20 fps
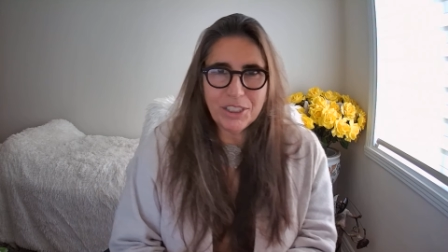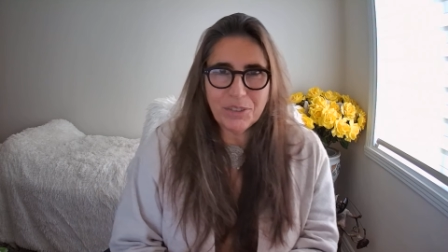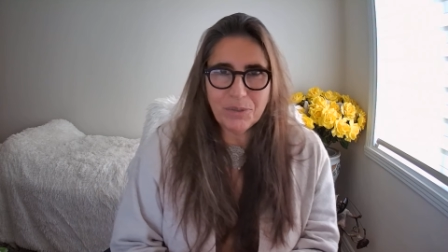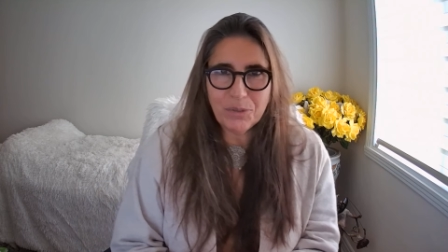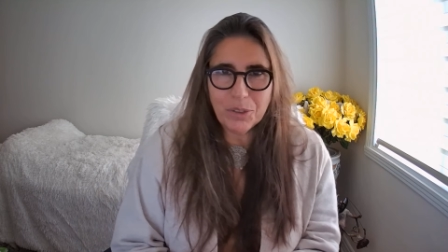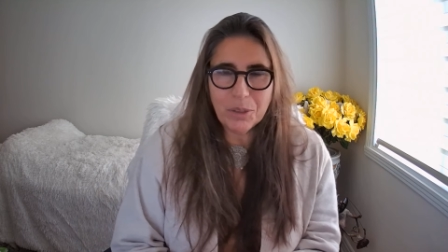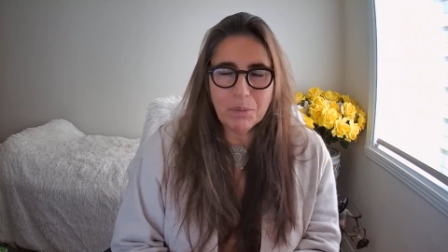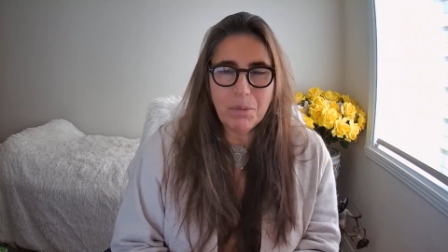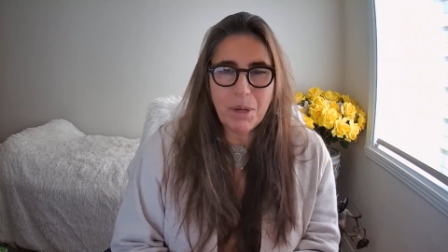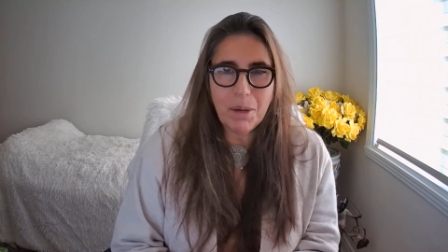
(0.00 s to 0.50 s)

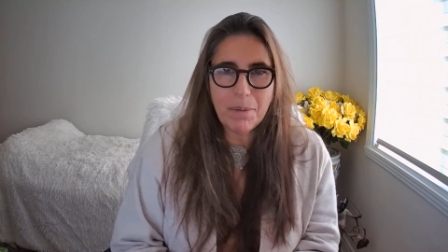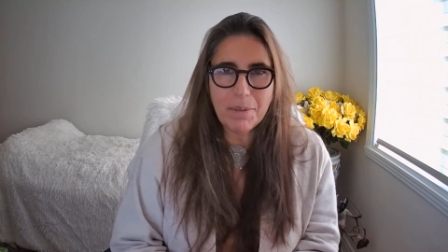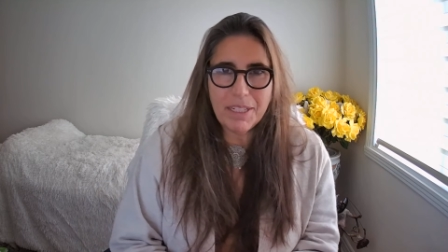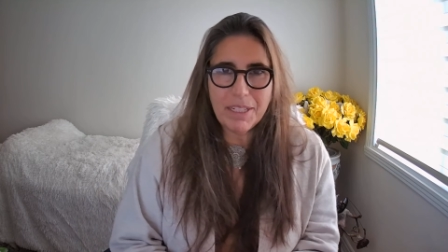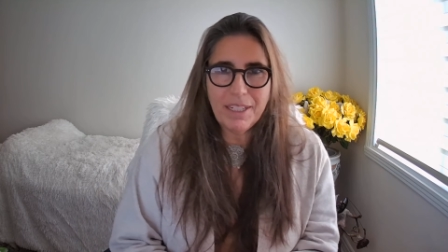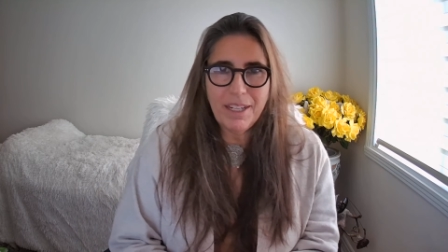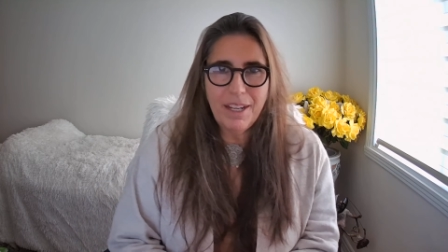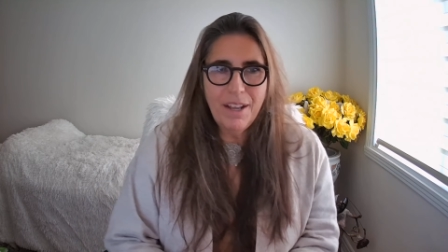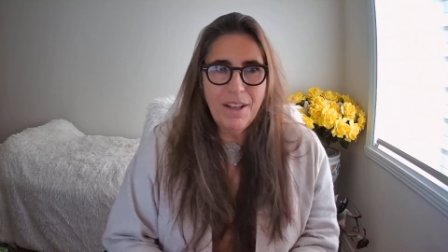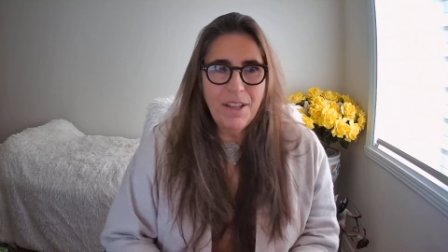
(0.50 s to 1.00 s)
for a moment,
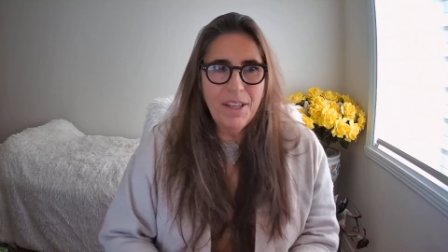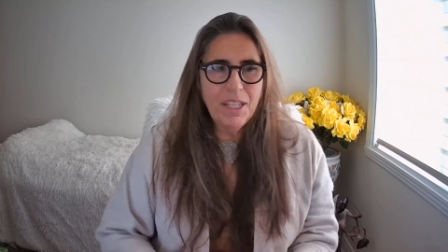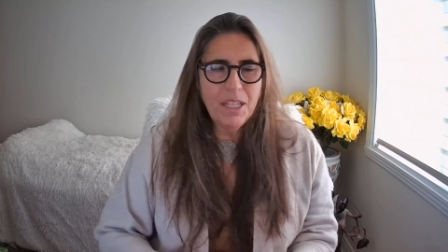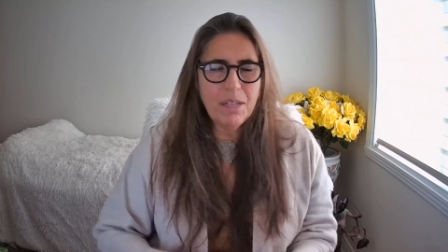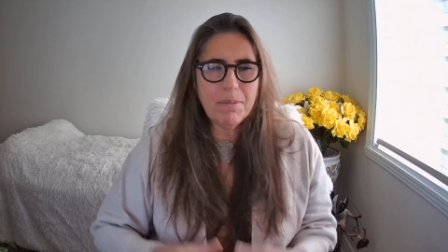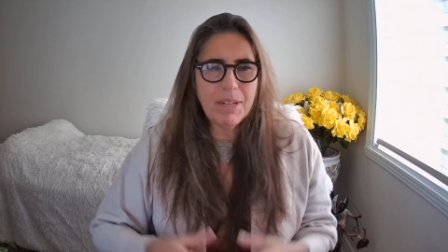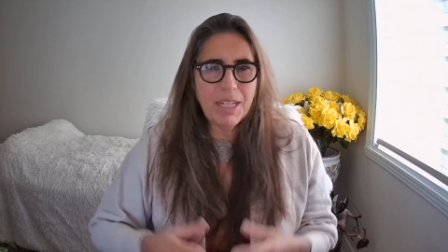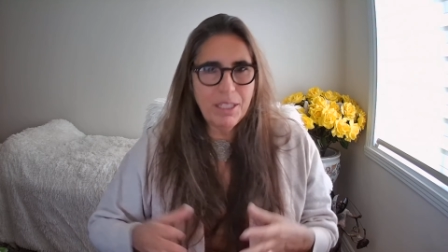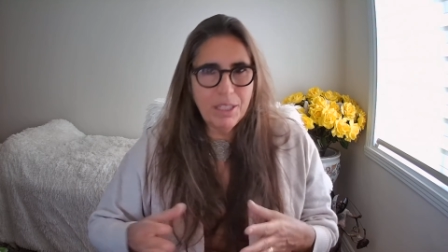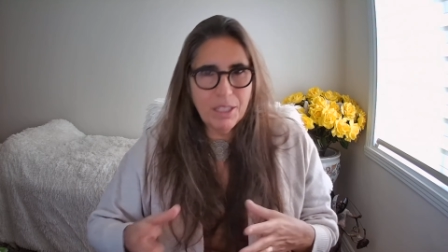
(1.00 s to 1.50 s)
you
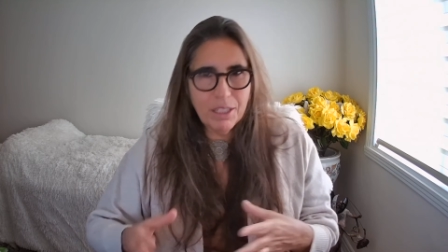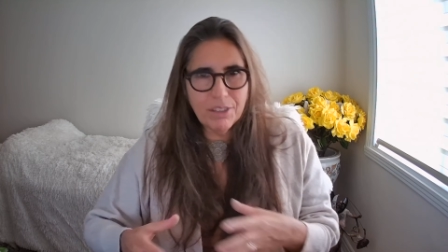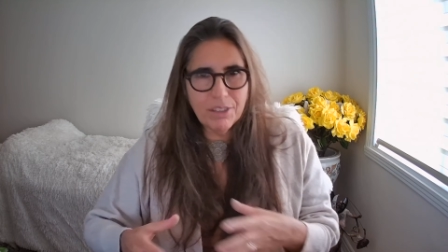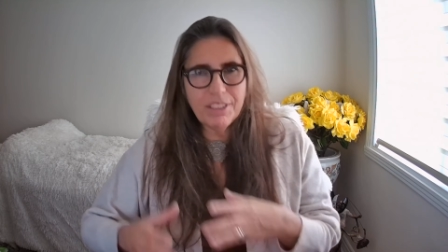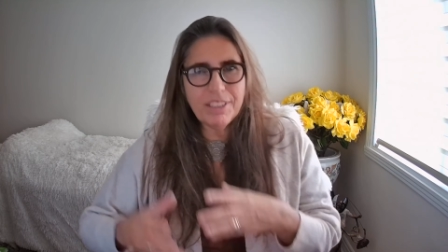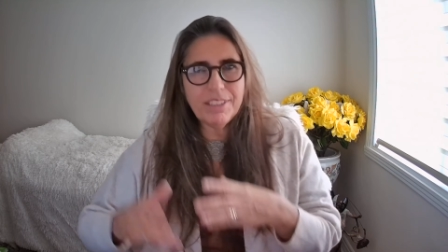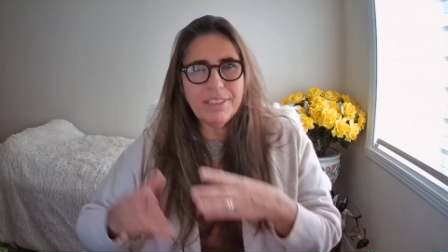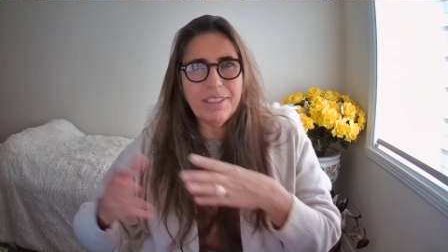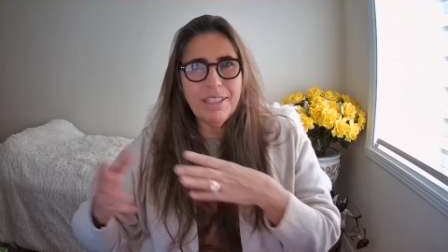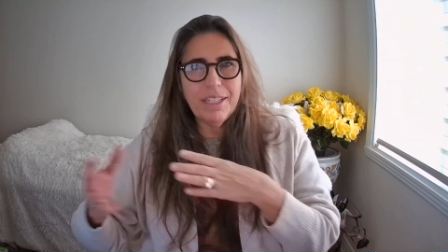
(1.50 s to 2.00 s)
might
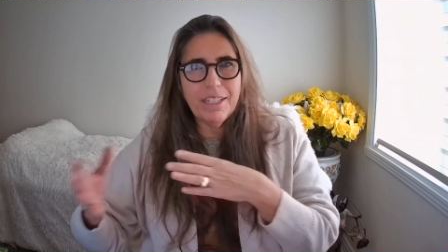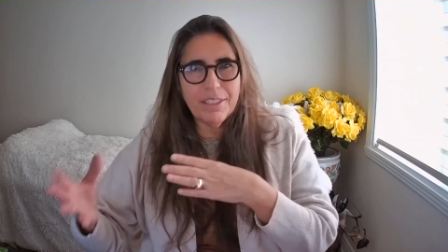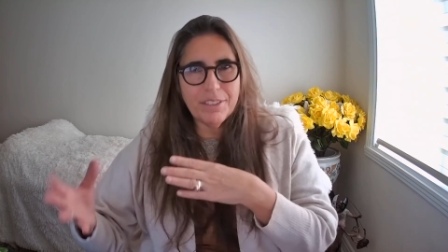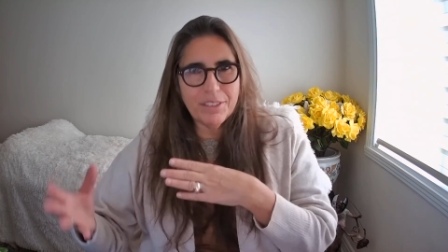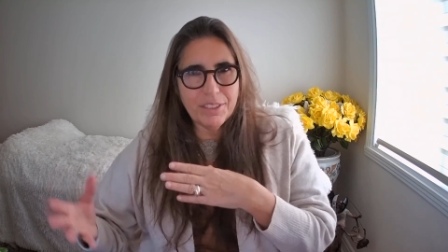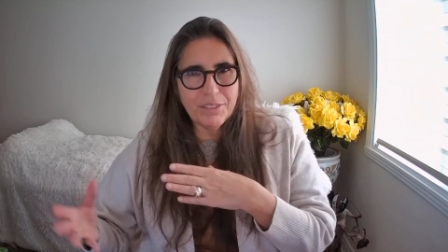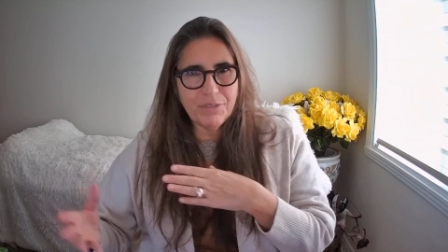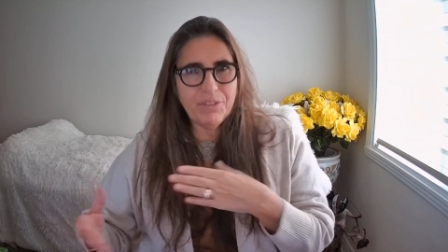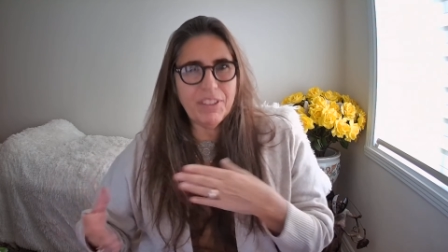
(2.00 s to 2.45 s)
notice there's